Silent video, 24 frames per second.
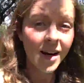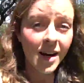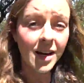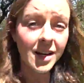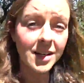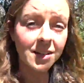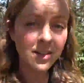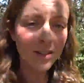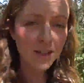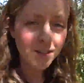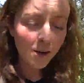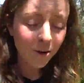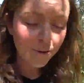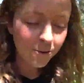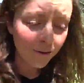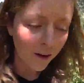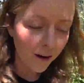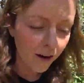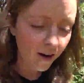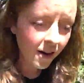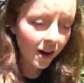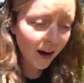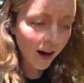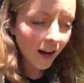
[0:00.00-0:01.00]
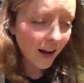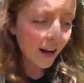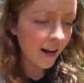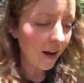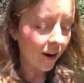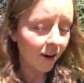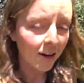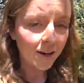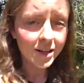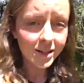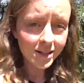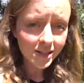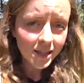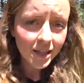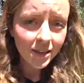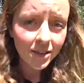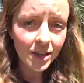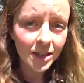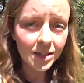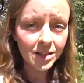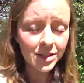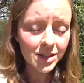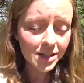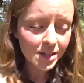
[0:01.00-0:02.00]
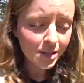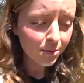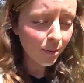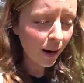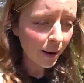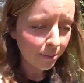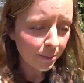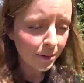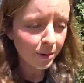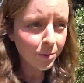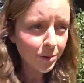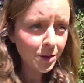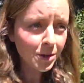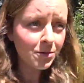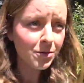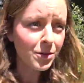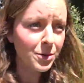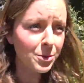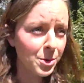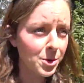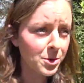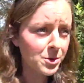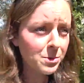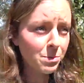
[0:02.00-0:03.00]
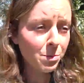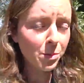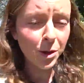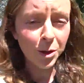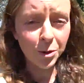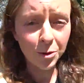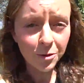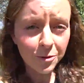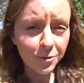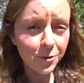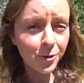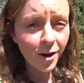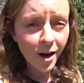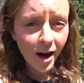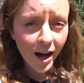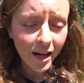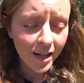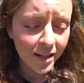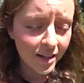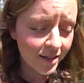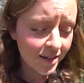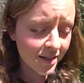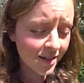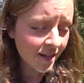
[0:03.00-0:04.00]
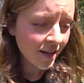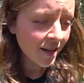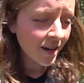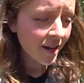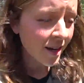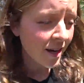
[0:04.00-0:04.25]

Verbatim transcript: and so far, I honestly think this might be one of the most beautiful hikes